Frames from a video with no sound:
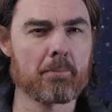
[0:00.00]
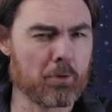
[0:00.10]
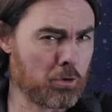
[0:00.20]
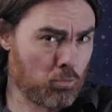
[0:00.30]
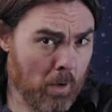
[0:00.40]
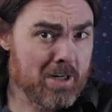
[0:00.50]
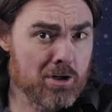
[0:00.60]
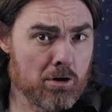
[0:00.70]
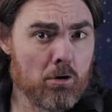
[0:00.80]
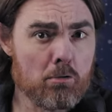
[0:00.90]
But the
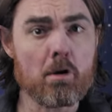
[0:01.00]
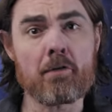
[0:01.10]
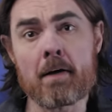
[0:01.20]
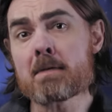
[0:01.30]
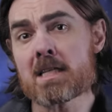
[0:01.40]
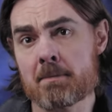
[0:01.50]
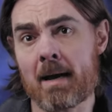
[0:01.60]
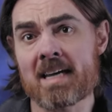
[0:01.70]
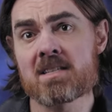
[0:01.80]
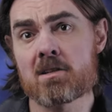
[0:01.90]
ratio of empty
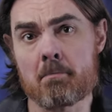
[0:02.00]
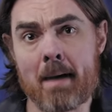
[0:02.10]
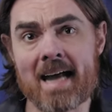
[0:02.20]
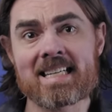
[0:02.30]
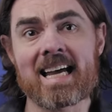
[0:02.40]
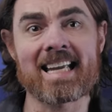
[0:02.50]
space to matter